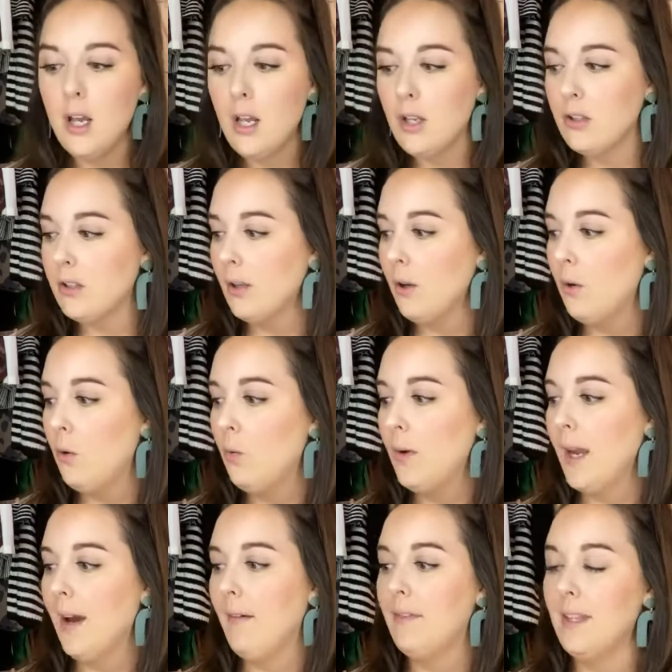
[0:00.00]
So we
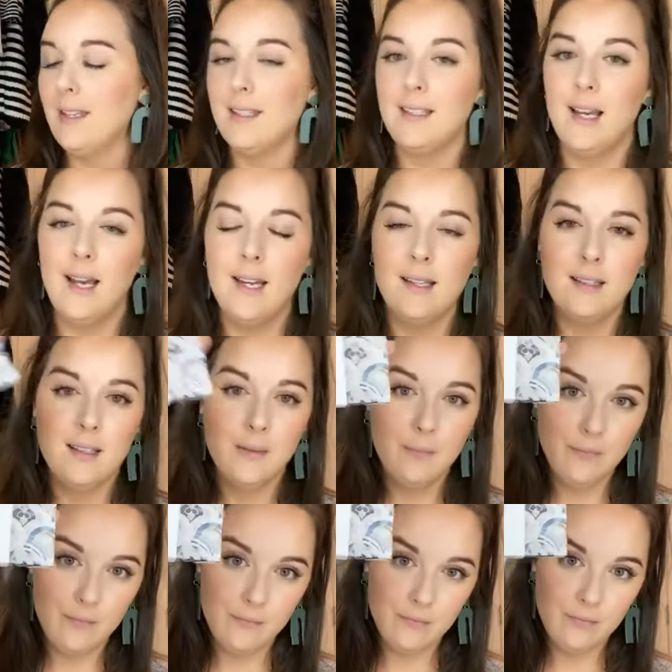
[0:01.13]
have this size.
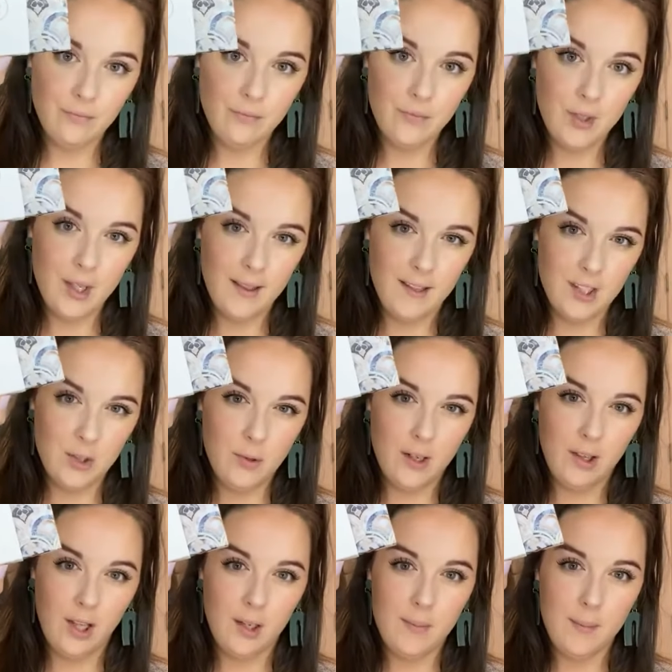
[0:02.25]
This is what a
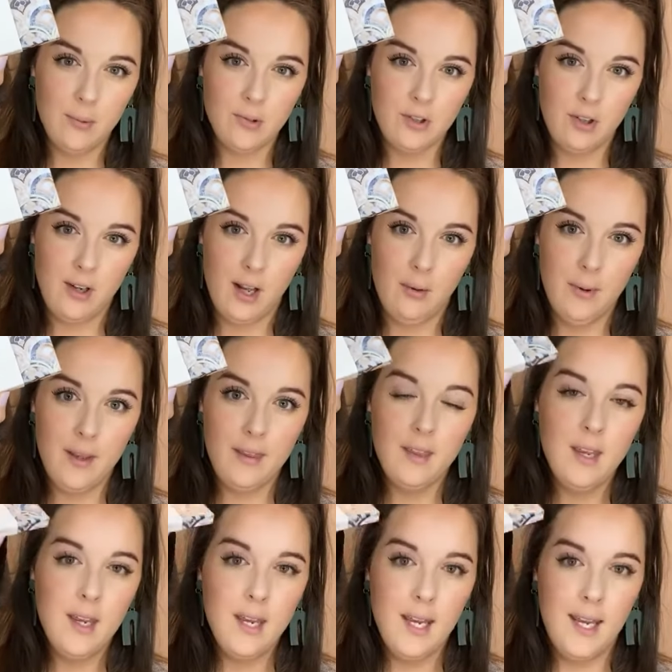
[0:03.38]
lot of people start out with.
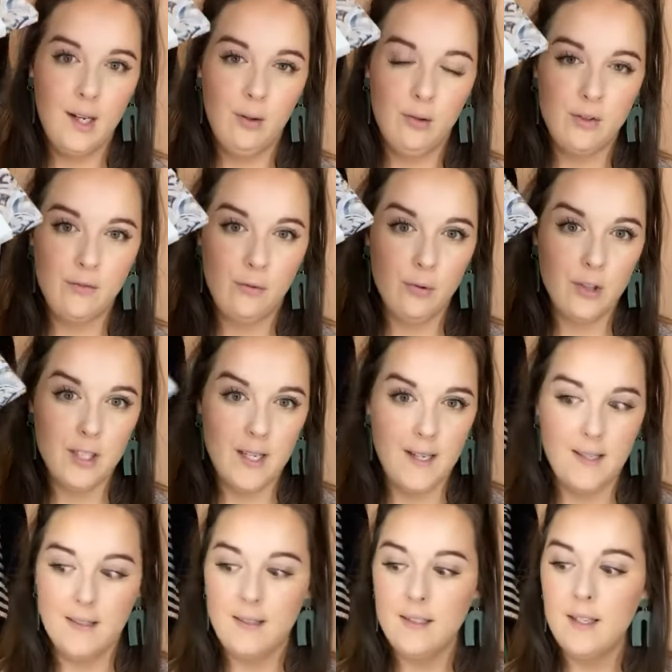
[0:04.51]
It holds 4
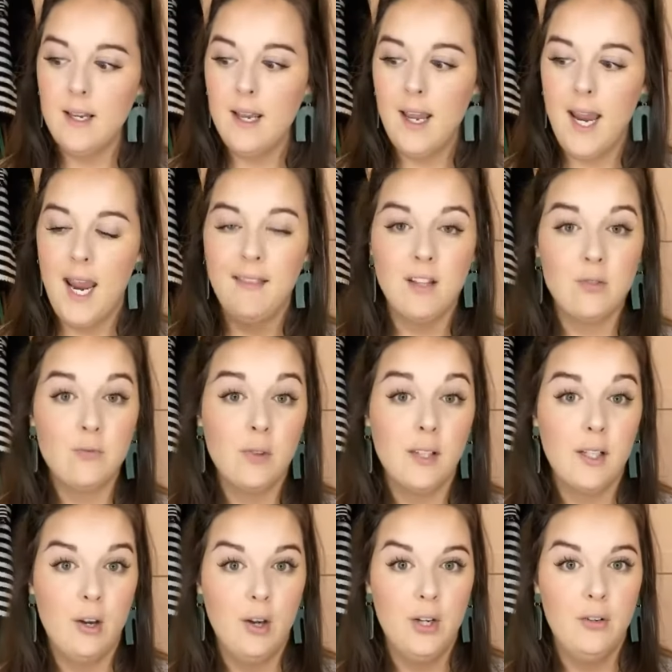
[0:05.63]
tins, and that's really
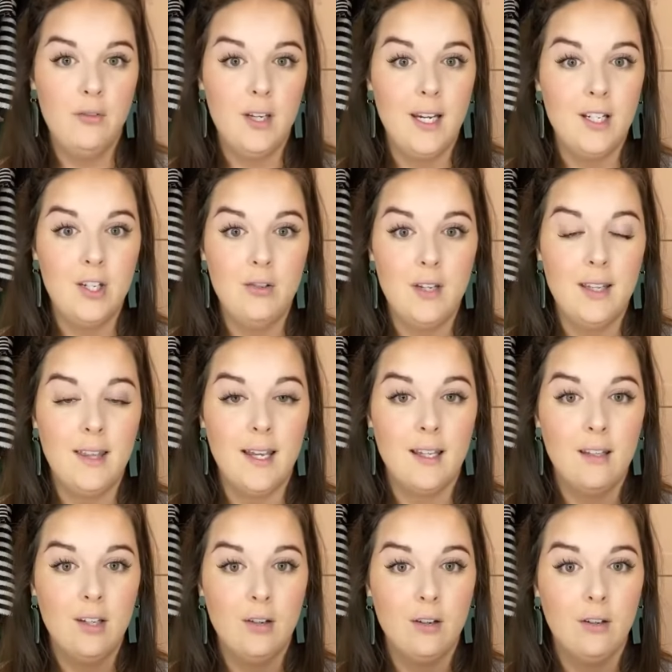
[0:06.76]
all you need. You need like
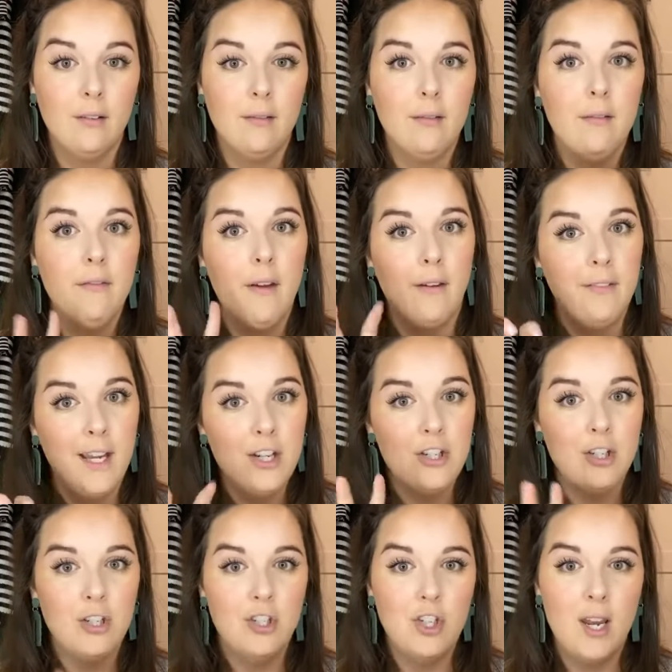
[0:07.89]
your foundation
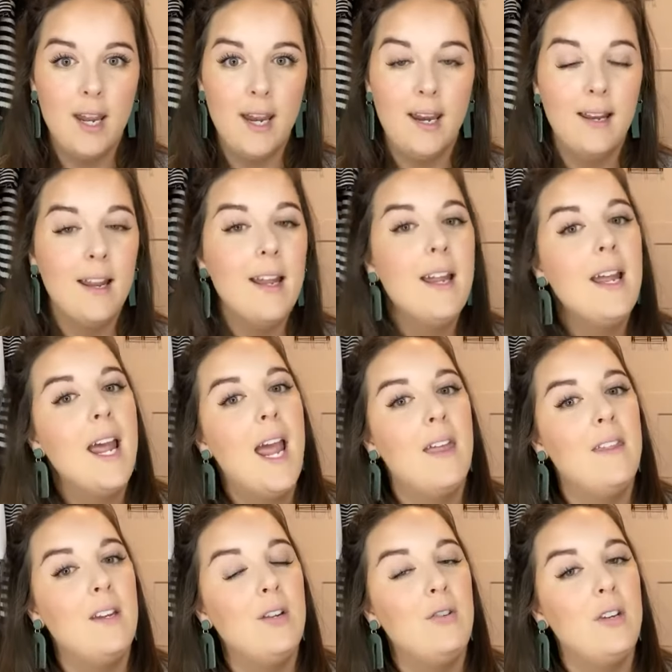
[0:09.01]
shade, and then
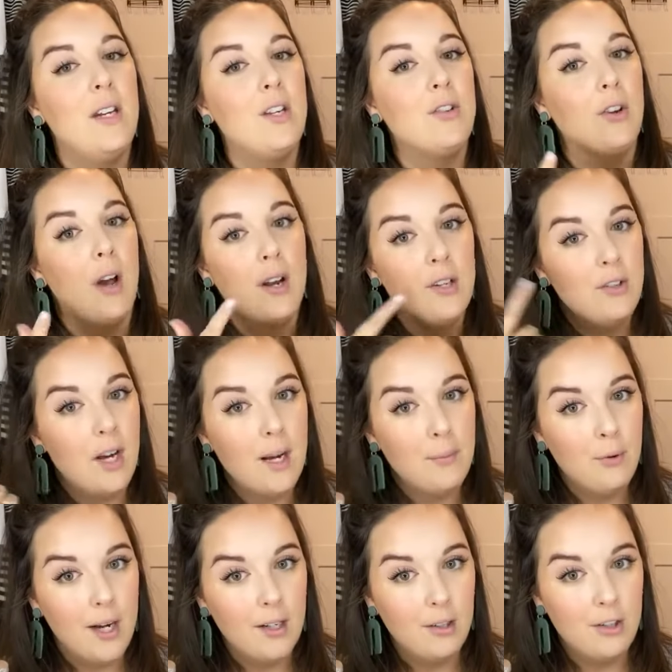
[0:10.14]
you need your under eye
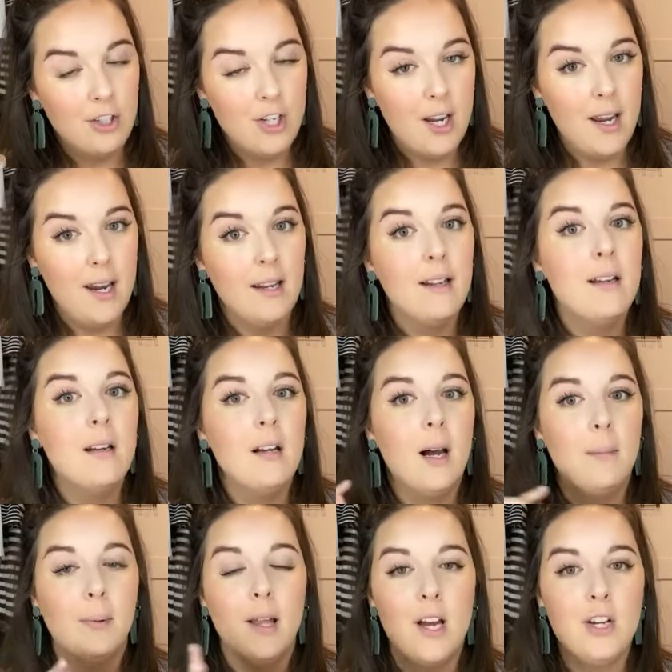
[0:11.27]
brightener shade, a
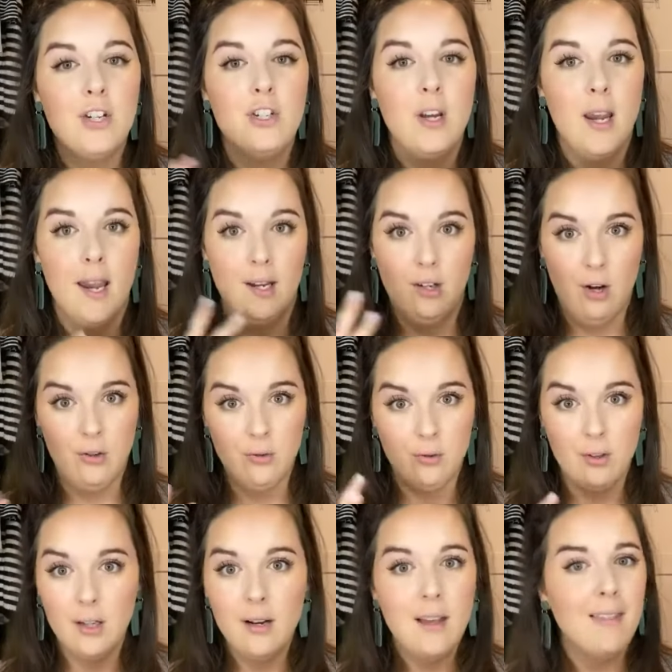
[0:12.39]
blush, and a contour.
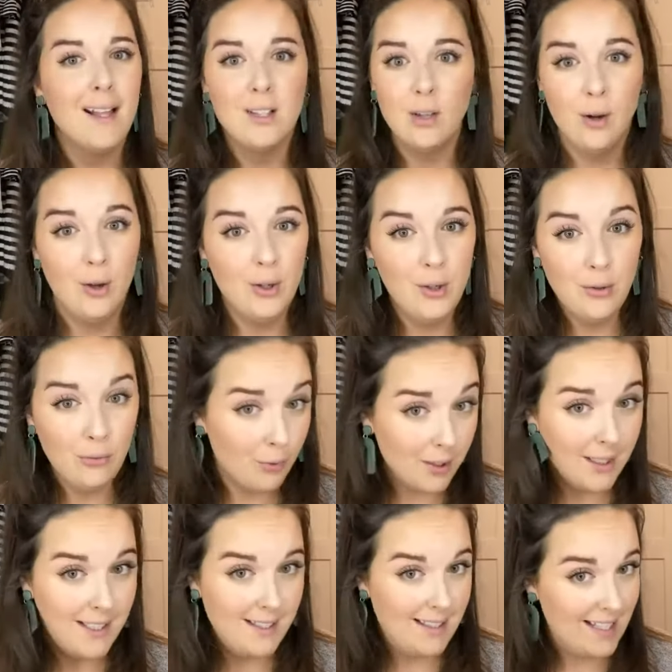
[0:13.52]
That's all you really
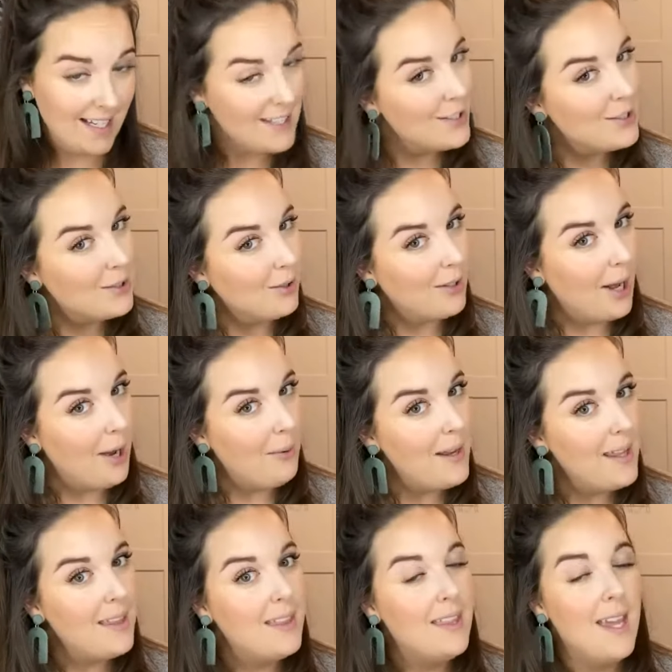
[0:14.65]
need to start out
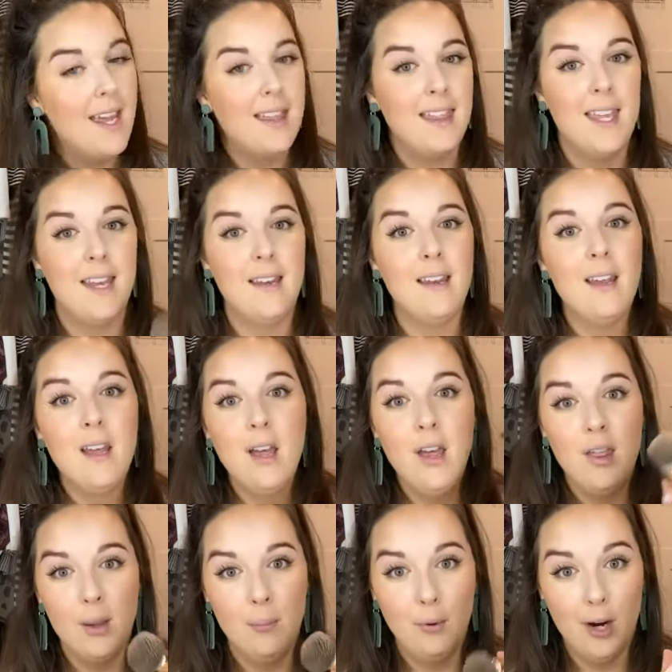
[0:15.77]
with. And then
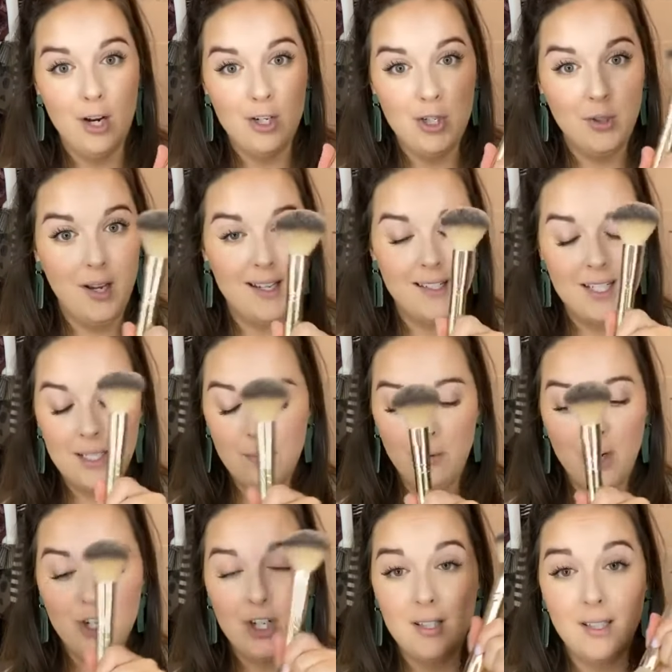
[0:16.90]
the brush. You guys, this
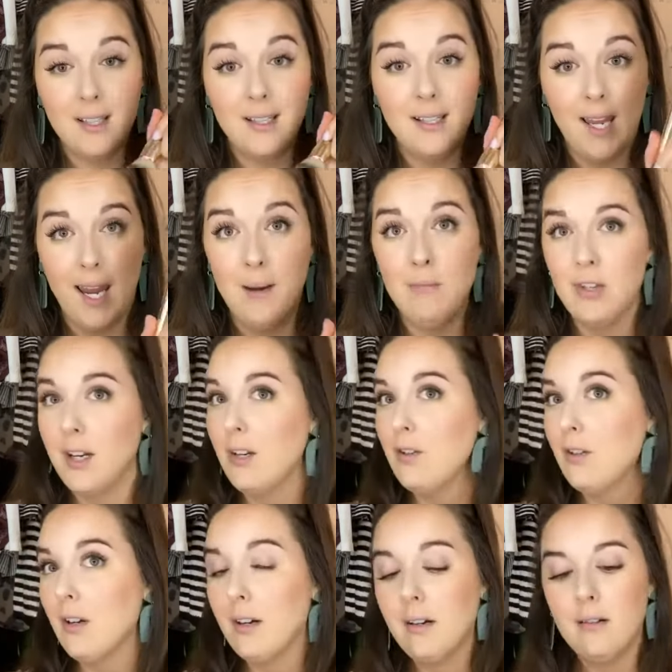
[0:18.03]
brush is a game
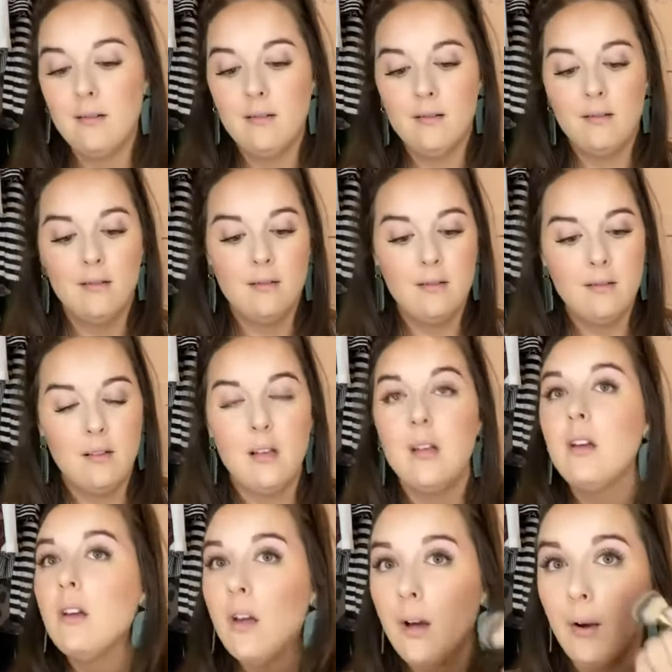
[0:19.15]
changer.
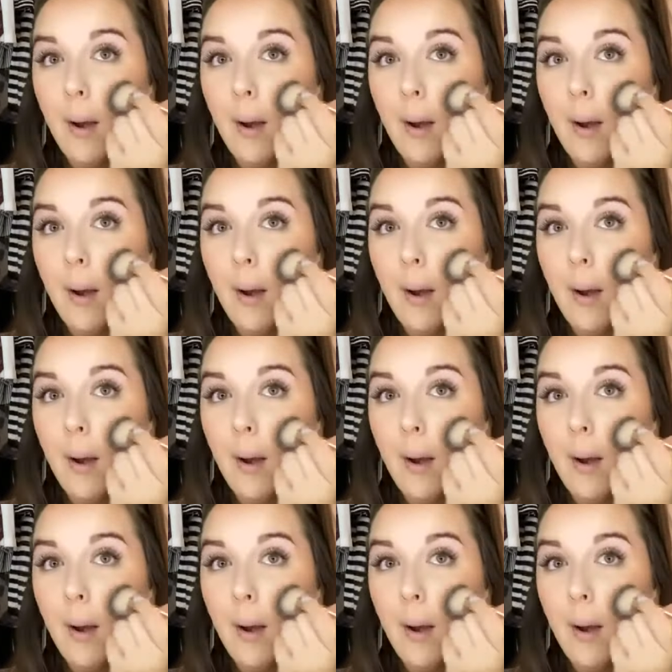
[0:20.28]
Okay,